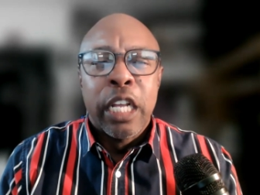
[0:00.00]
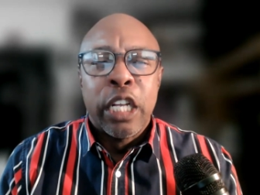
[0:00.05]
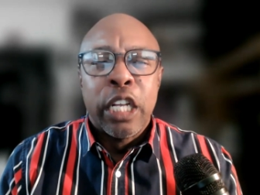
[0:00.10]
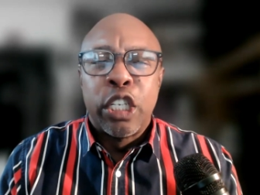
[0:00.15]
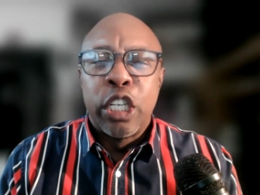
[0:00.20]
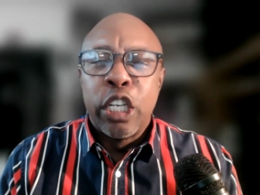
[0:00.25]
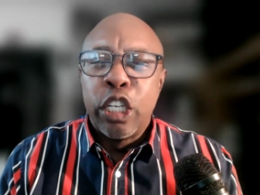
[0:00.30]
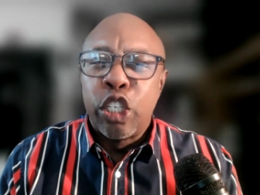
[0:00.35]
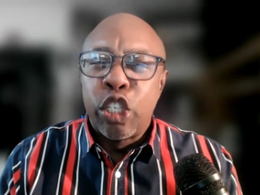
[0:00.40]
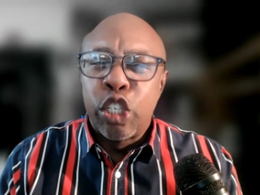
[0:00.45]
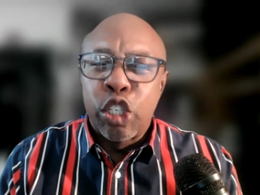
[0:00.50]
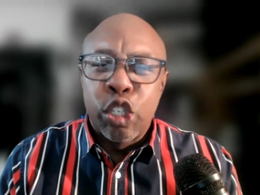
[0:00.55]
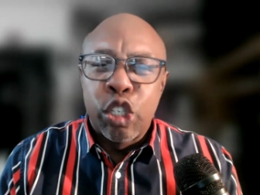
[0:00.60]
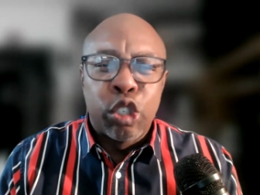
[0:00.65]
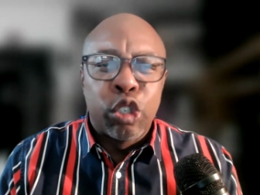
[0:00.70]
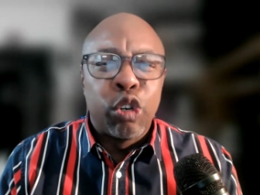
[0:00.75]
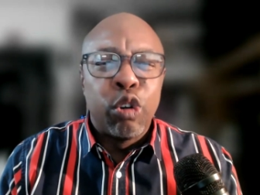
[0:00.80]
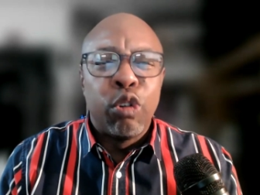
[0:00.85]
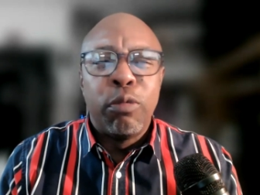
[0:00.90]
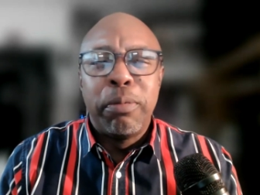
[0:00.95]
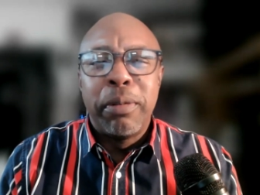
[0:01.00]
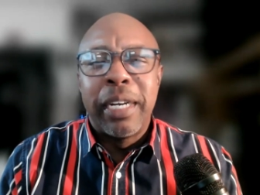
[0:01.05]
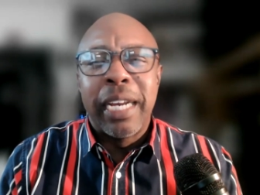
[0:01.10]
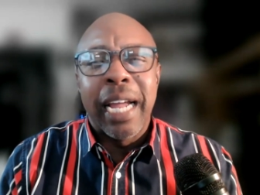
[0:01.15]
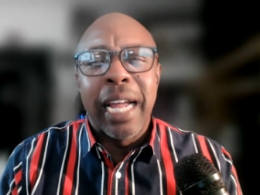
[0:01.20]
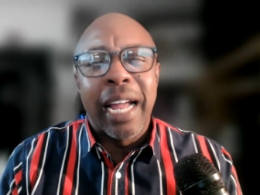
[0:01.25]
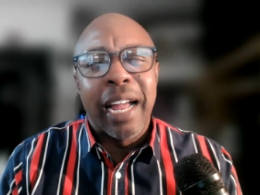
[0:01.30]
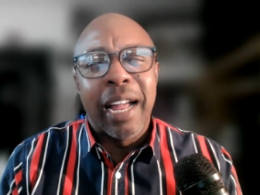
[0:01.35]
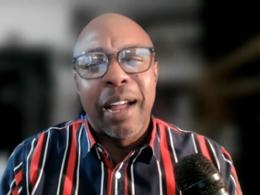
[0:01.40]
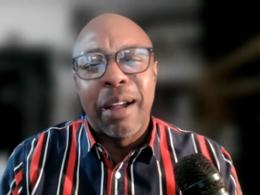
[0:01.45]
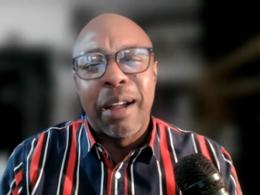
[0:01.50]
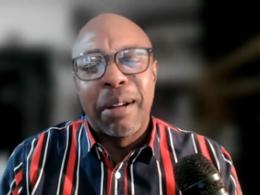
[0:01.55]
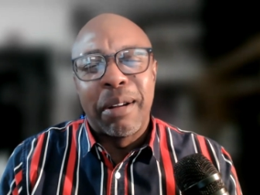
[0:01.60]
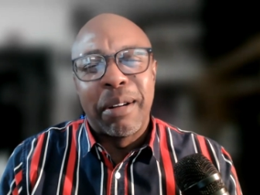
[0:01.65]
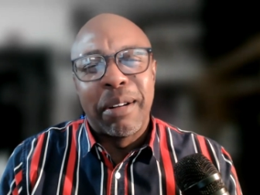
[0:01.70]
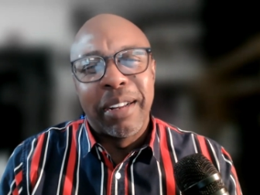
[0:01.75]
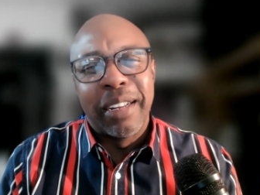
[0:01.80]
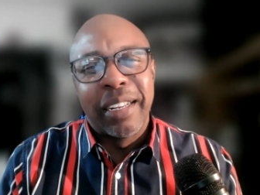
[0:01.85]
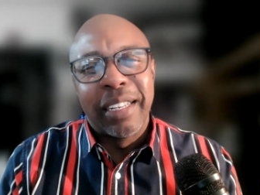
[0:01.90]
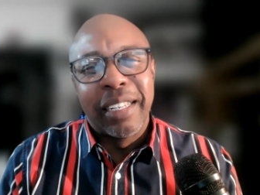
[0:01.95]
She stooped down
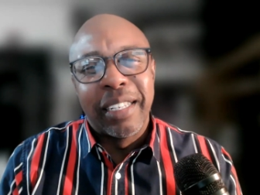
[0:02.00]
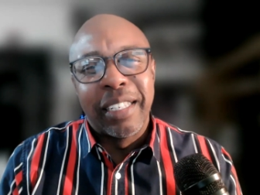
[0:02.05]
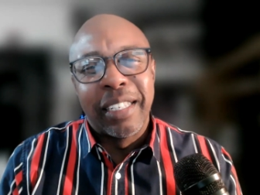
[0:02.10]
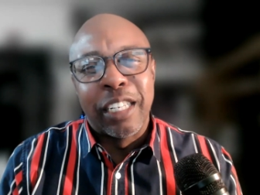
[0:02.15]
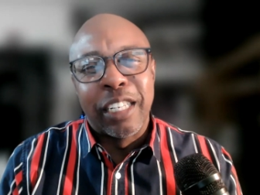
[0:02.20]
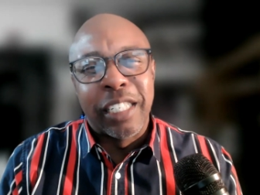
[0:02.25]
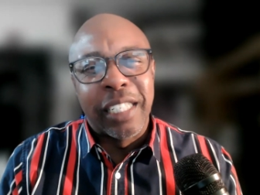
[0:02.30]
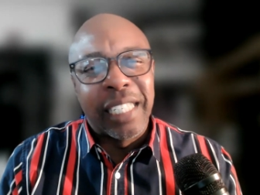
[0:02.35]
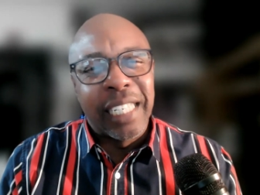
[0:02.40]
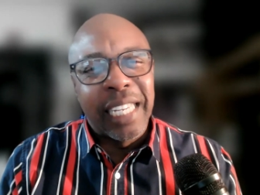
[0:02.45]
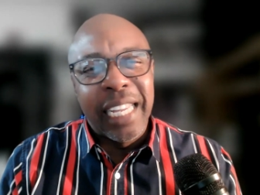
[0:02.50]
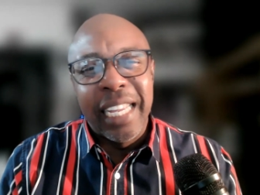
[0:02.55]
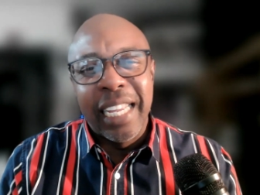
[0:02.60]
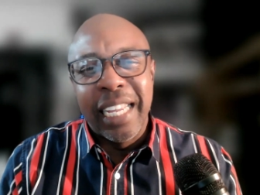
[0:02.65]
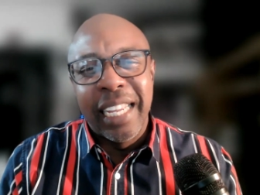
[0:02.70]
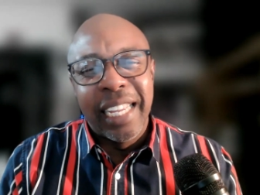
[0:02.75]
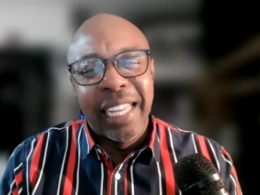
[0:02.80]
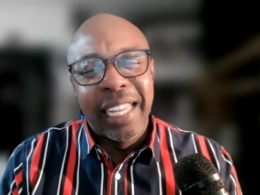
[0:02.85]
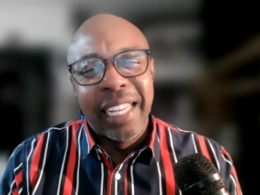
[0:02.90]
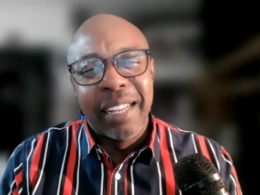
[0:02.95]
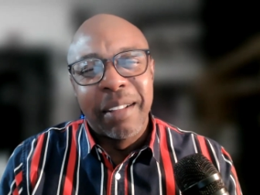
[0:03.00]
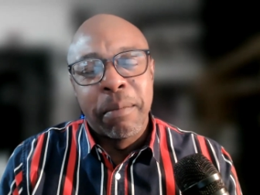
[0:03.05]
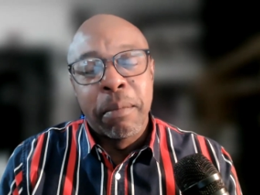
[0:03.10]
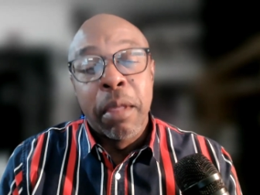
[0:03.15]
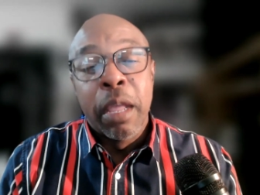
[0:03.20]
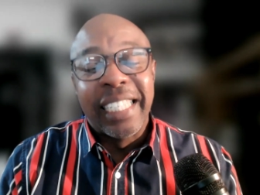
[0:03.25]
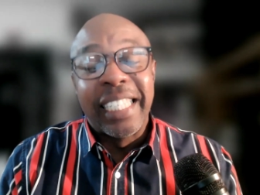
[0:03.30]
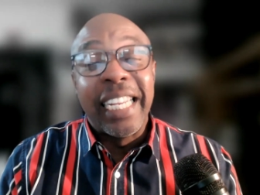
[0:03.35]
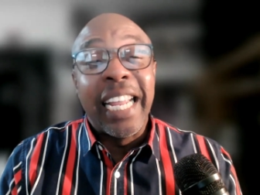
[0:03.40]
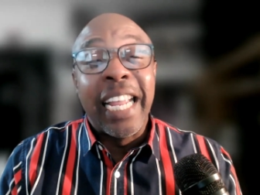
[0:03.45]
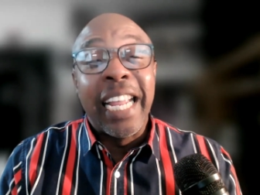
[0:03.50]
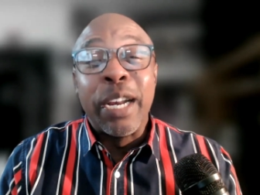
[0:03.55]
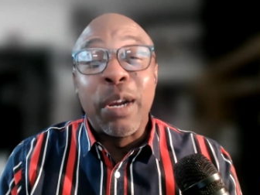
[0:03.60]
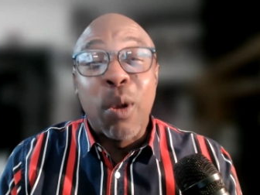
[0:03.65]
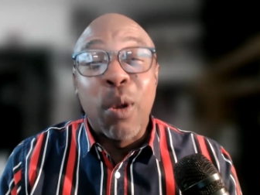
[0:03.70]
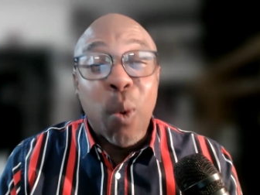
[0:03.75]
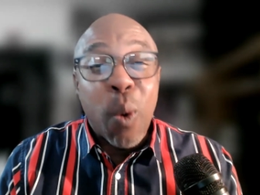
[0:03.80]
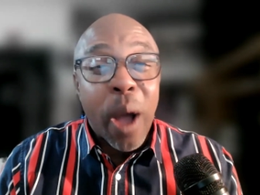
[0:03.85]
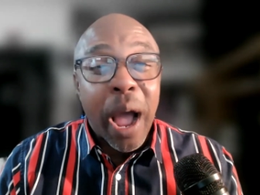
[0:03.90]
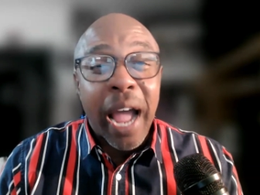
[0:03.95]
to see. She
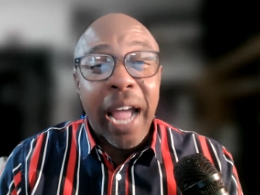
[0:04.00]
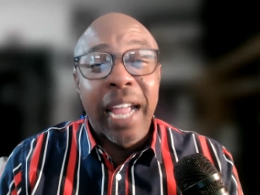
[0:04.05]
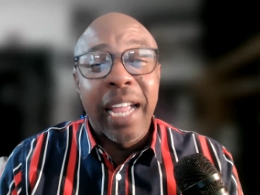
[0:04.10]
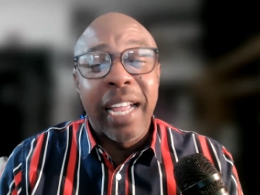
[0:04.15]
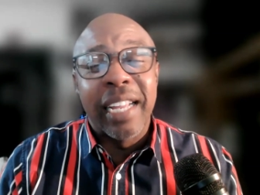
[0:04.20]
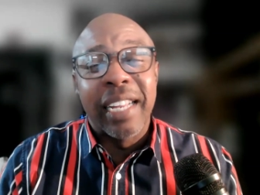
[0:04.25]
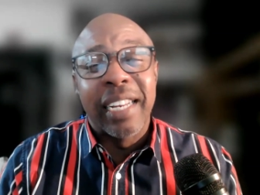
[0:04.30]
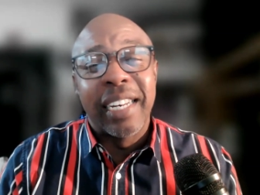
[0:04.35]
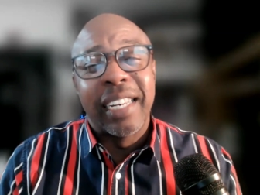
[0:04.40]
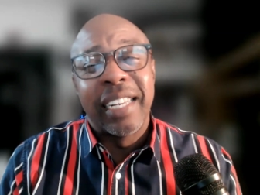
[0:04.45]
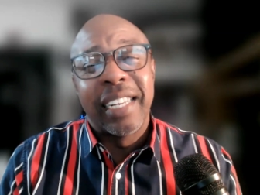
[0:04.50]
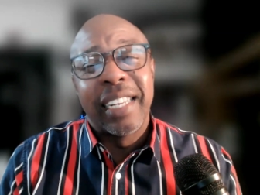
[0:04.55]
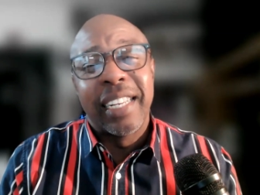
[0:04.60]
inquired.